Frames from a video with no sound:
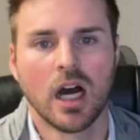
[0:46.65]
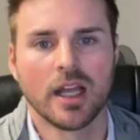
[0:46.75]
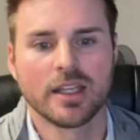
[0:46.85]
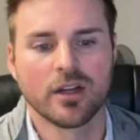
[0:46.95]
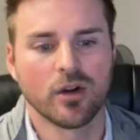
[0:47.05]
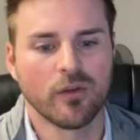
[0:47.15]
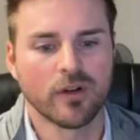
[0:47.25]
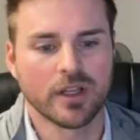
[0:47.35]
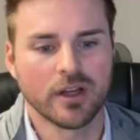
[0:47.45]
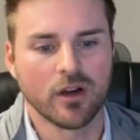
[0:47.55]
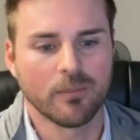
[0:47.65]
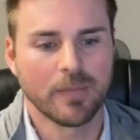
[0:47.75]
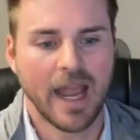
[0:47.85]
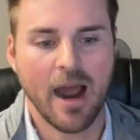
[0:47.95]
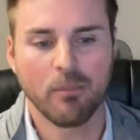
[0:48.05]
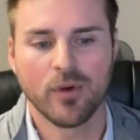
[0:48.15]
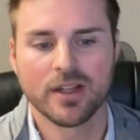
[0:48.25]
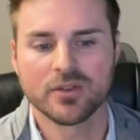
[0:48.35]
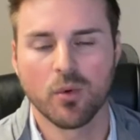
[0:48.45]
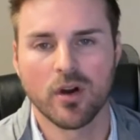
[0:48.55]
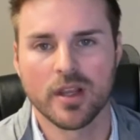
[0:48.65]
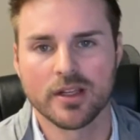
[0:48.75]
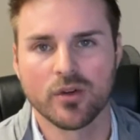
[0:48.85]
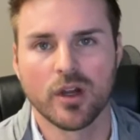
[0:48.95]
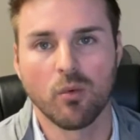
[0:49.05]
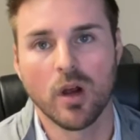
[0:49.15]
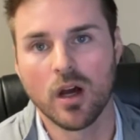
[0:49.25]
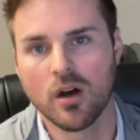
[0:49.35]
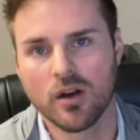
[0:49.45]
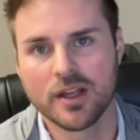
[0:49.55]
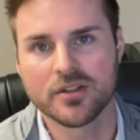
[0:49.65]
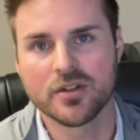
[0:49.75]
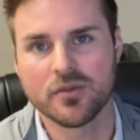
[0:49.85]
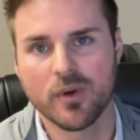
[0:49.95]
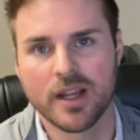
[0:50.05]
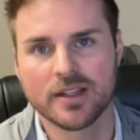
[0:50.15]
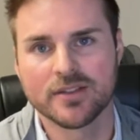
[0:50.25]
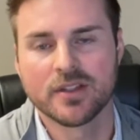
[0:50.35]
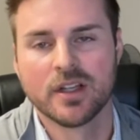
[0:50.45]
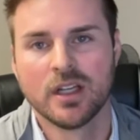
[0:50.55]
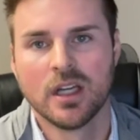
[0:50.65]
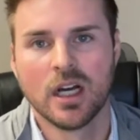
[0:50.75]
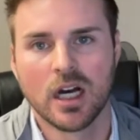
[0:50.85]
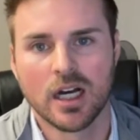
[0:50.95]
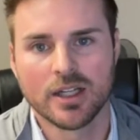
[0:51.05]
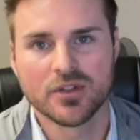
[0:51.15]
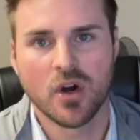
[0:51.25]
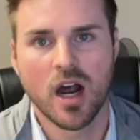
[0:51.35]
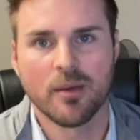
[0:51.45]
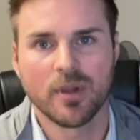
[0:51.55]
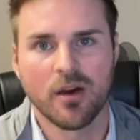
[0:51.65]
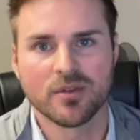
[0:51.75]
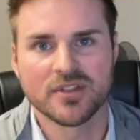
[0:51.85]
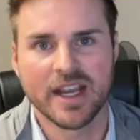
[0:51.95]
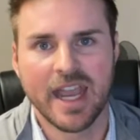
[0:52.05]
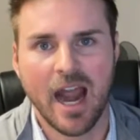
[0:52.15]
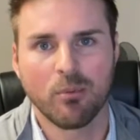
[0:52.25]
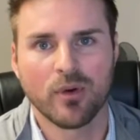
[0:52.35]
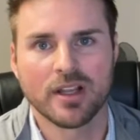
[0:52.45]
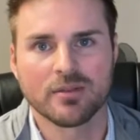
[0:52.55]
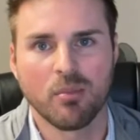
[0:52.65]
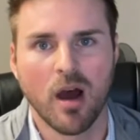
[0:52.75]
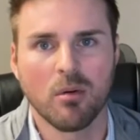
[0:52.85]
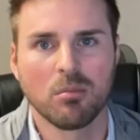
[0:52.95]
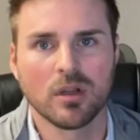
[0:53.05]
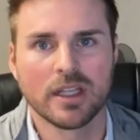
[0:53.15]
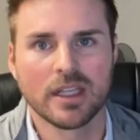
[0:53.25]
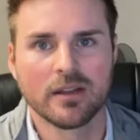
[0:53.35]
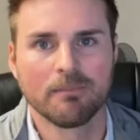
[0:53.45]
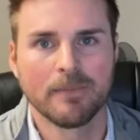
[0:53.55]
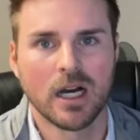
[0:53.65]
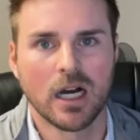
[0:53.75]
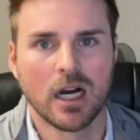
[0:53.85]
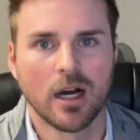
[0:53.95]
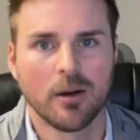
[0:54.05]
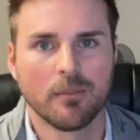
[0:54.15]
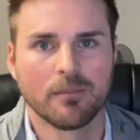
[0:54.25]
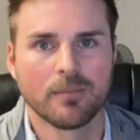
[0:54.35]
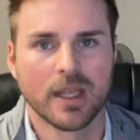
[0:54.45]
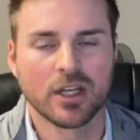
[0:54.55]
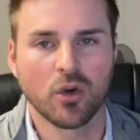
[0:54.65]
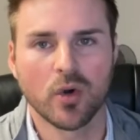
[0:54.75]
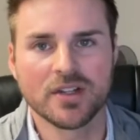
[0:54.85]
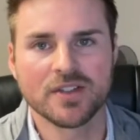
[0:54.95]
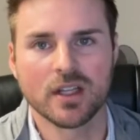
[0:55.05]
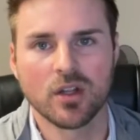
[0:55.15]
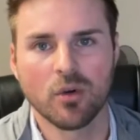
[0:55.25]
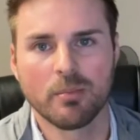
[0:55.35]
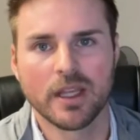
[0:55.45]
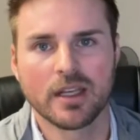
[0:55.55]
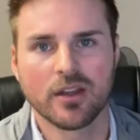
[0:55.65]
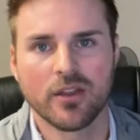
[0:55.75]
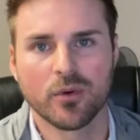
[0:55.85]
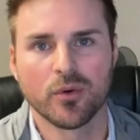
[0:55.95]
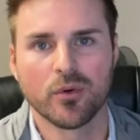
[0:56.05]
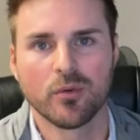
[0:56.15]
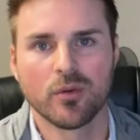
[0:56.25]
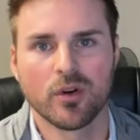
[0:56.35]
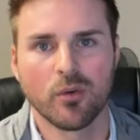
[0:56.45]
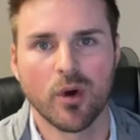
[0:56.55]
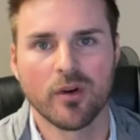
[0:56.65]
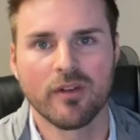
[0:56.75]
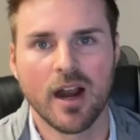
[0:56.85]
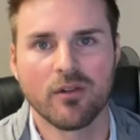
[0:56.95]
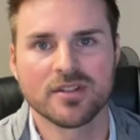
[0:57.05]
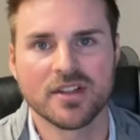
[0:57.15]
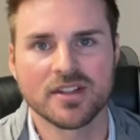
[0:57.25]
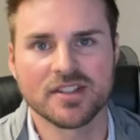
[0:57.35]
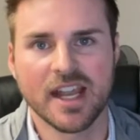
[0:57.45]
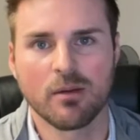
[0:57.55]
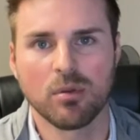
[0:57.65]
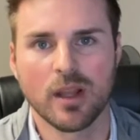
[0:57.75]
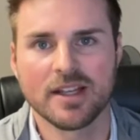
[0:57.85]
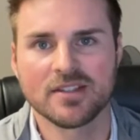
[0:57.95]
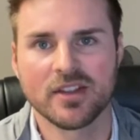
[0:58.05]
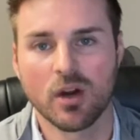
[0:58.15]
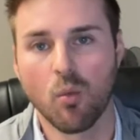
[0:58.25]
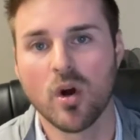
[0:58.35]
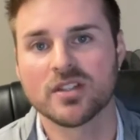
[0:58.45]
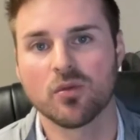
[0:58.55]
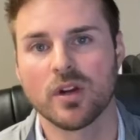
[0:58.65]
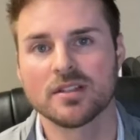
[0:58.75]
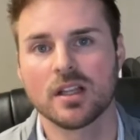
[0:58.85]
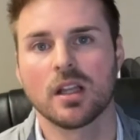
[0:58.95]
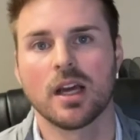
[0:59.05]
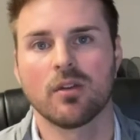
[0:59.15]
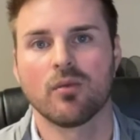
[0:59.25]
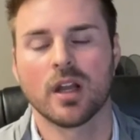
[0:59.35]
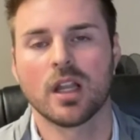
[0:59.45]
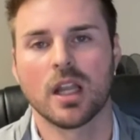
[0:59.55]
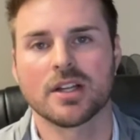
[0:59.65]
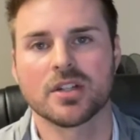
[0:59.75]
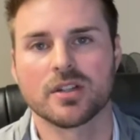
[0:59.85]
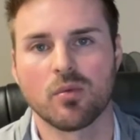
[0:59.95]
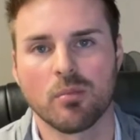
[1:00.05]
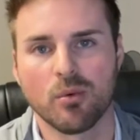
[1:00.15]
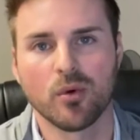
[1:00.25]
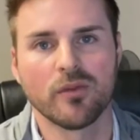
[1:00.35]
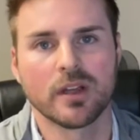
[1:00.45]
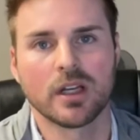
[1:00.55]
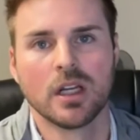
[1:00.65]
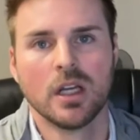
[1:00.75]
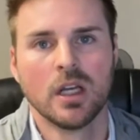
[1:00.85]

year over year. Cap rates, what are they doing? Well, interest rates dropped. I would say cap rates probably increased a little bit through coronavirus and the stay in place. And then once rent collections were proven,